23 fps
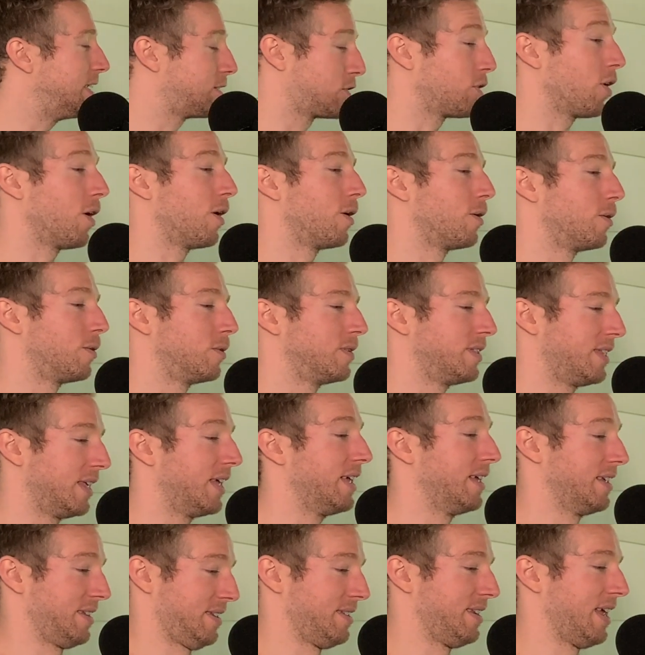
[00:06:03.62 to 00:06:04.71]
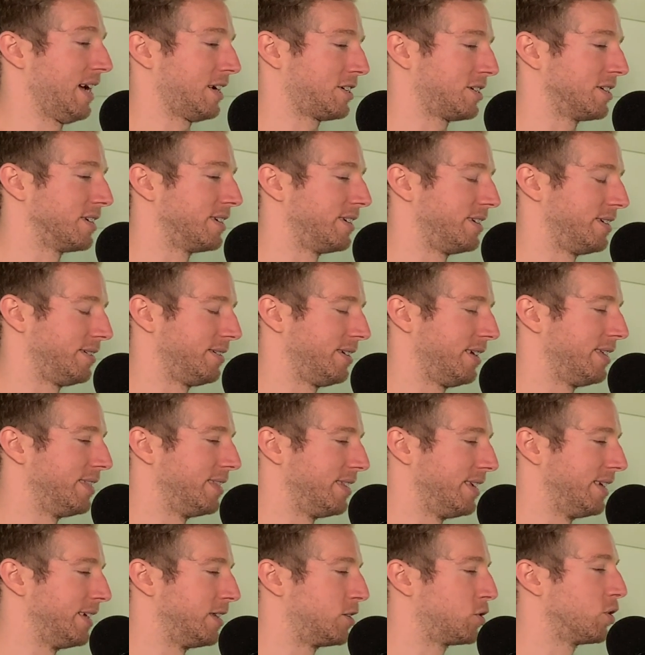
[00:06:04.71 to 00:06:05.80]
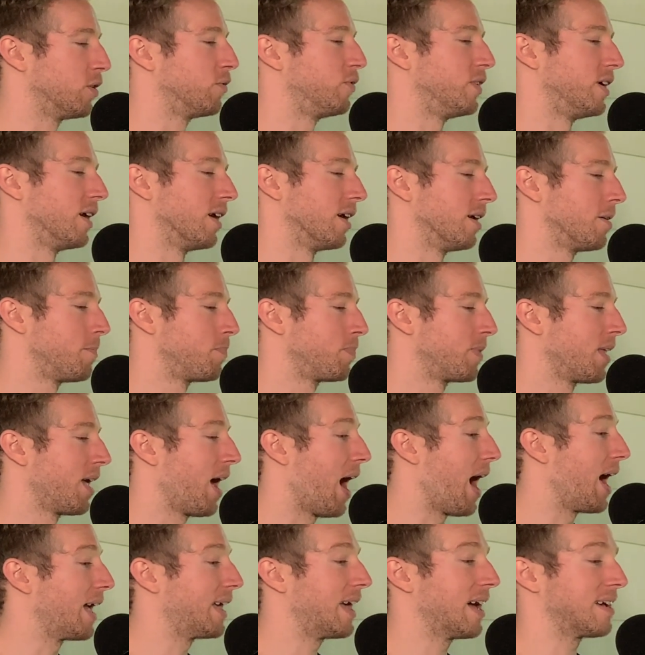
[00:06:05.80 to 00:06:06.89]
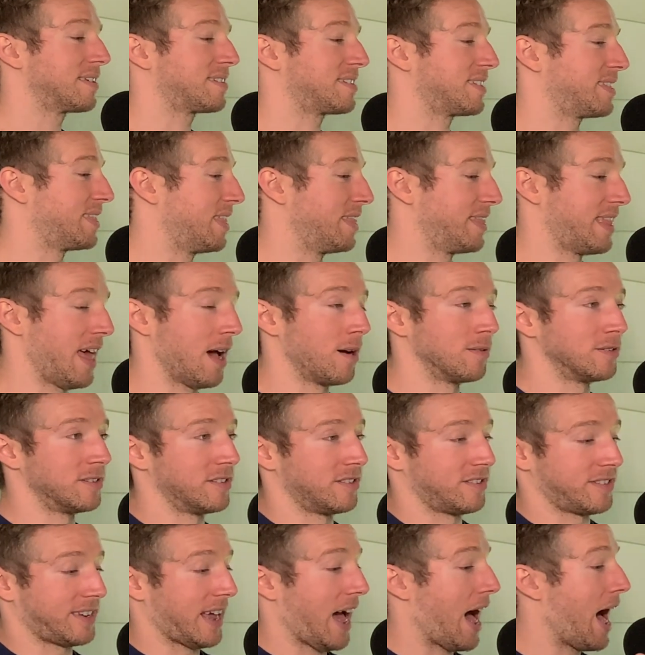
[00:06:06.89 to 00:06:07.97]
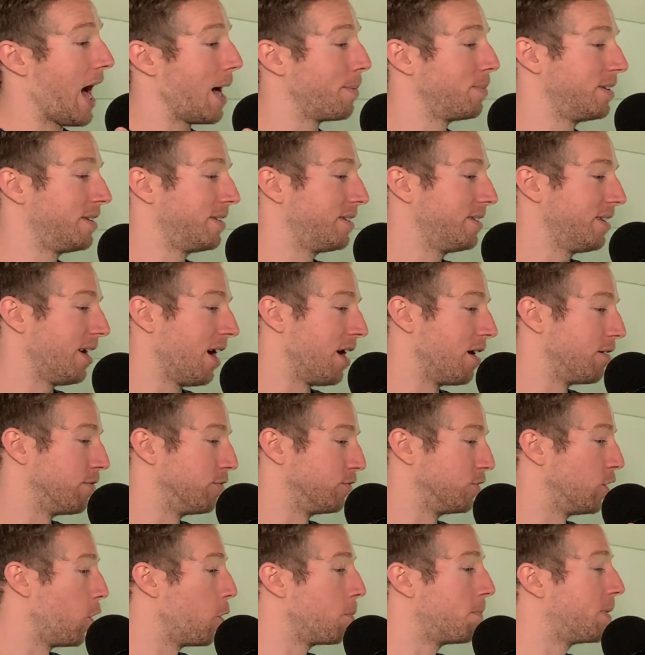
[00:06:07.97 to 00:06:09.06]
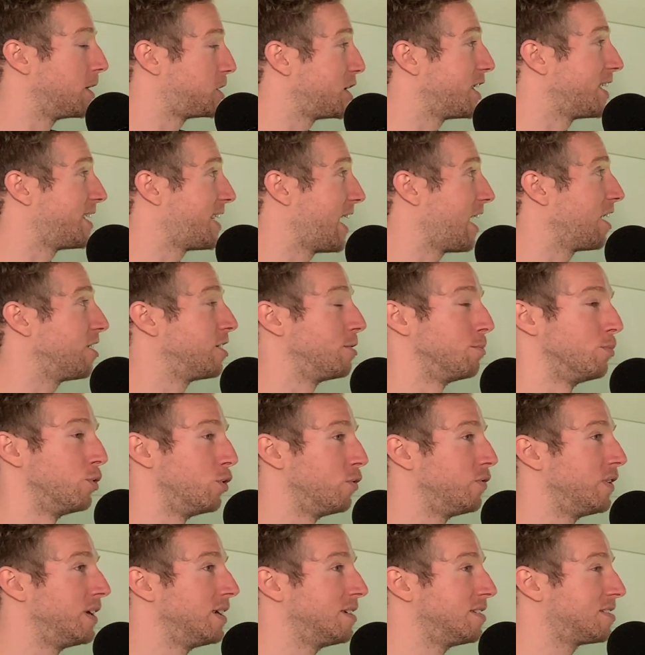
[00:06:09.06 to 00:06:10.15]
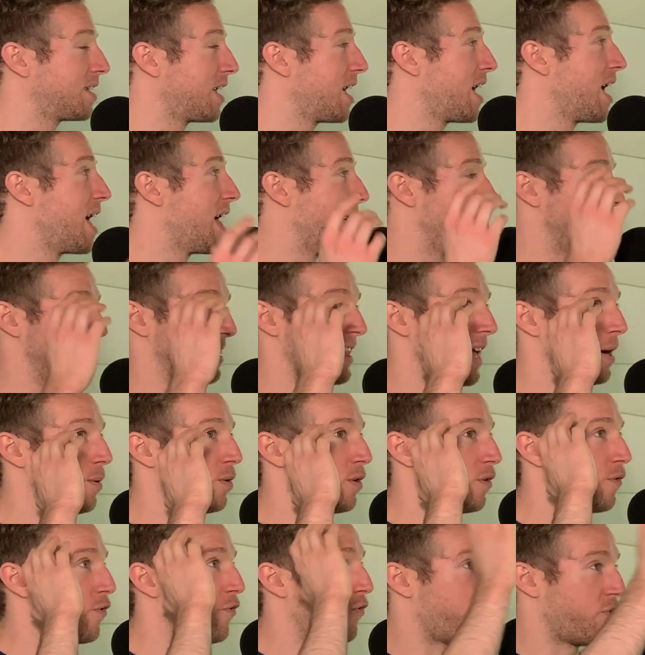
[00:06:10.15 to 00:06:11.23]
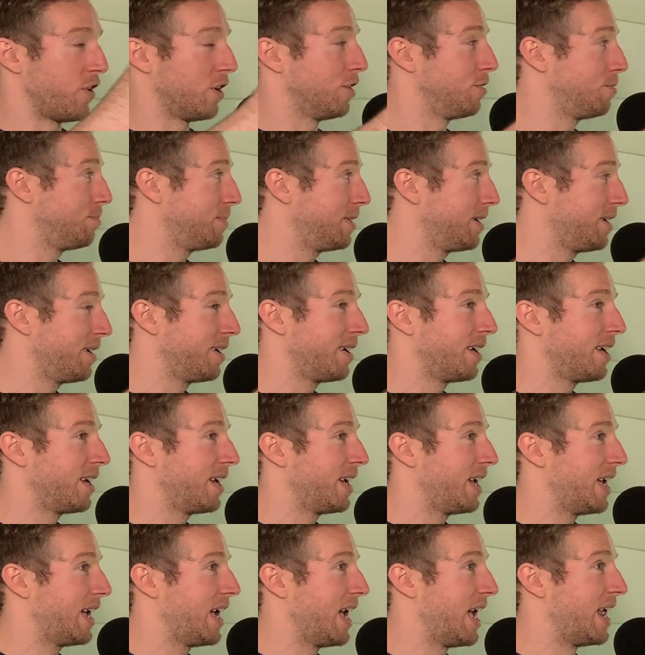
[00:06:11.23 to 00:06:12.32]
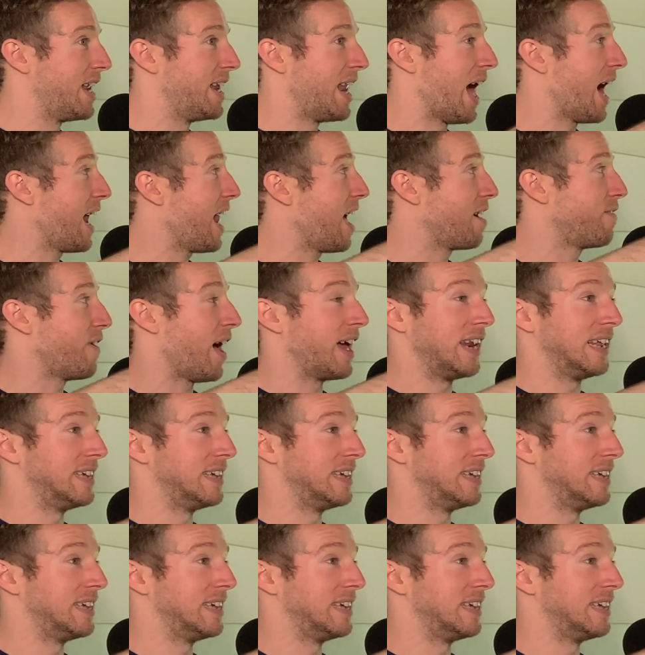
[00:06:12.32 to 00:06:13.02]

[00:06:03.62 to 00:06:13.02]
so actually in the trivia, I guess that was common of low budget Italian movies. They would film and not have any